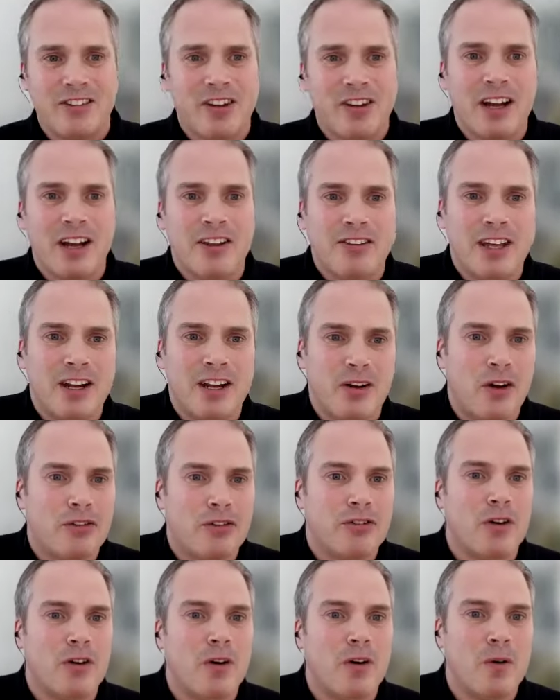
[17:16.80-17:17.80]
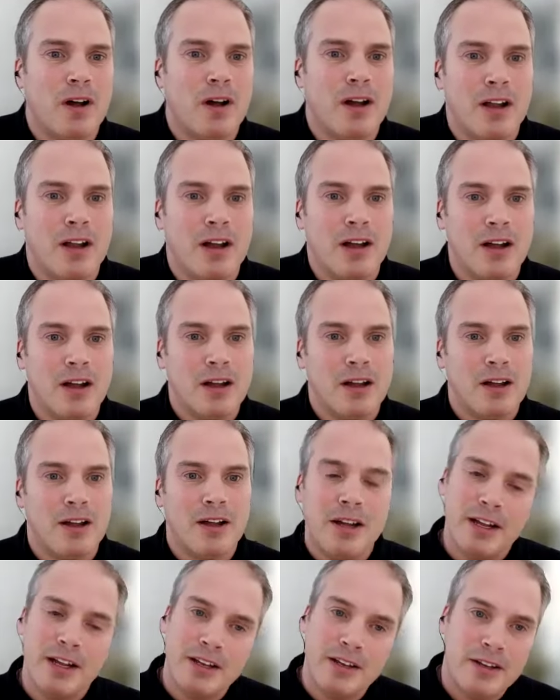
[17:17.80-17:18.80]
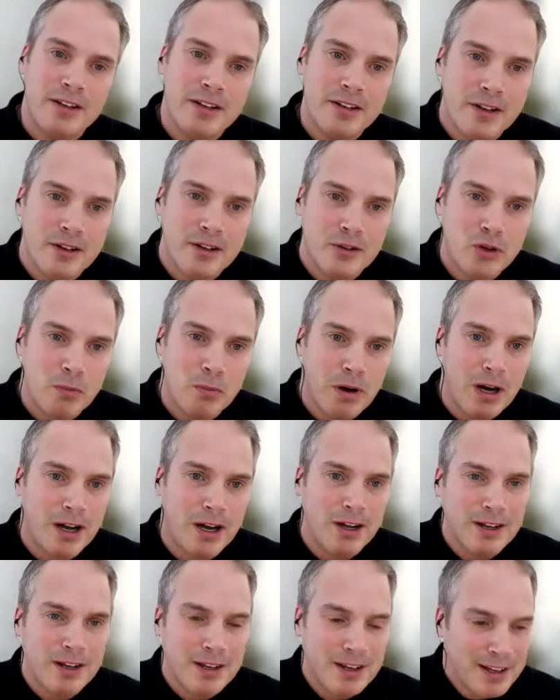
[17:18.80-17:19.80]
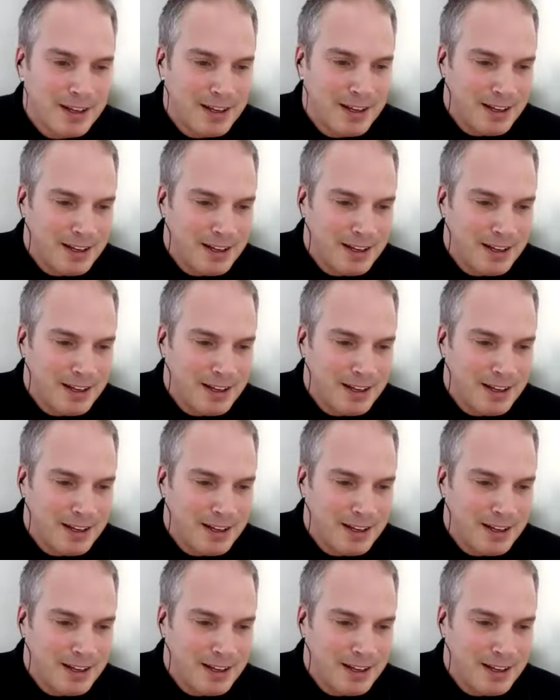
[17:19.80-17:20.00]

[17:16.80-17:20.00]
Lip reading: so I think also in the Dubai